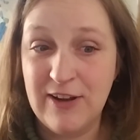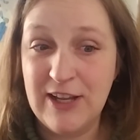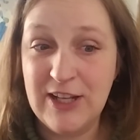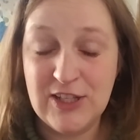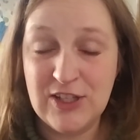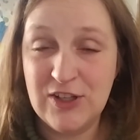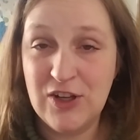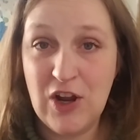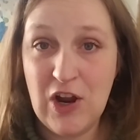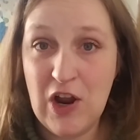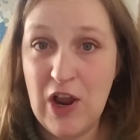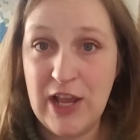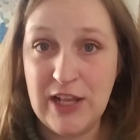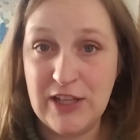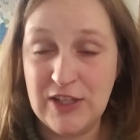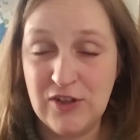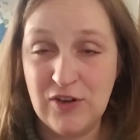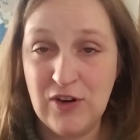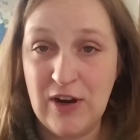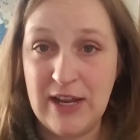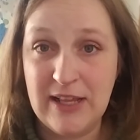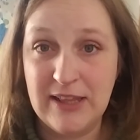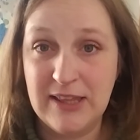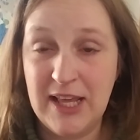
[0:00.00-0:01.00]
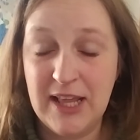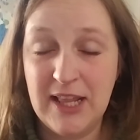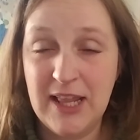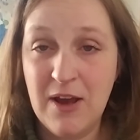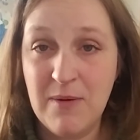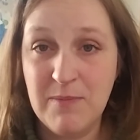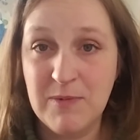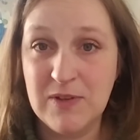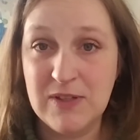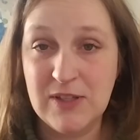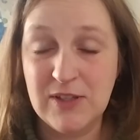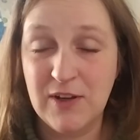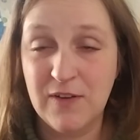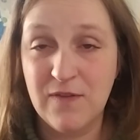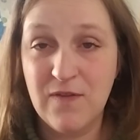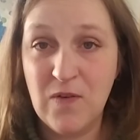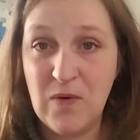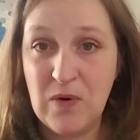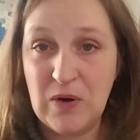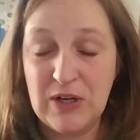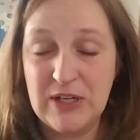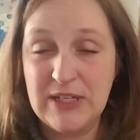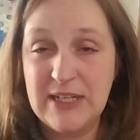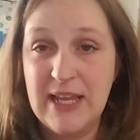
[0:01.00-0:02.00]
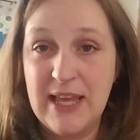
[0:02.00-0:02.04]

It's it's great. They almost look forward